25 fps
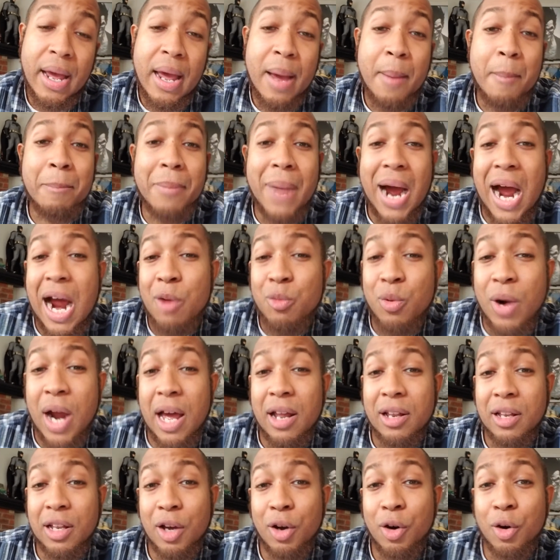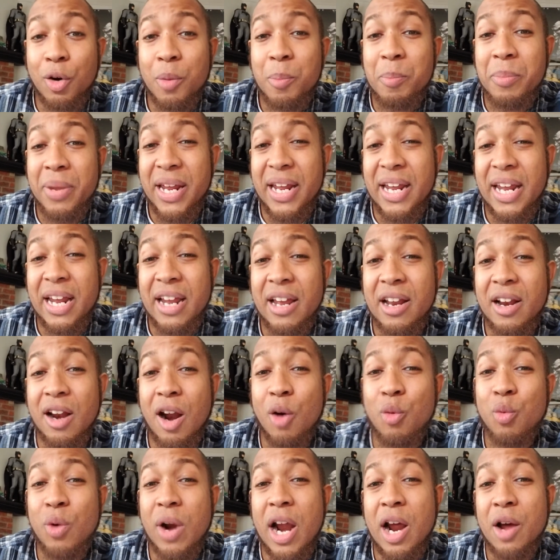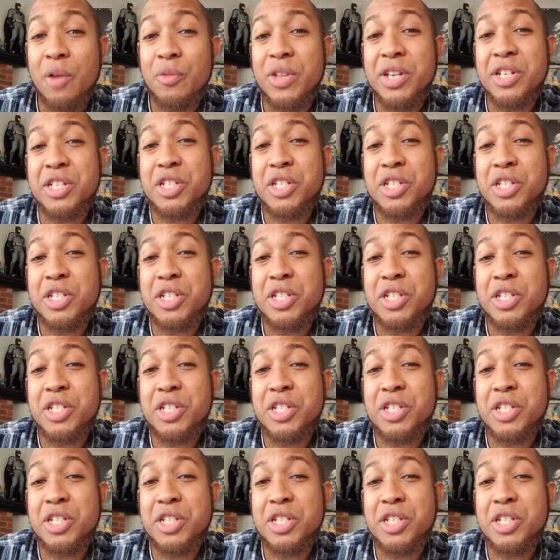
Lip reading: My route load being around the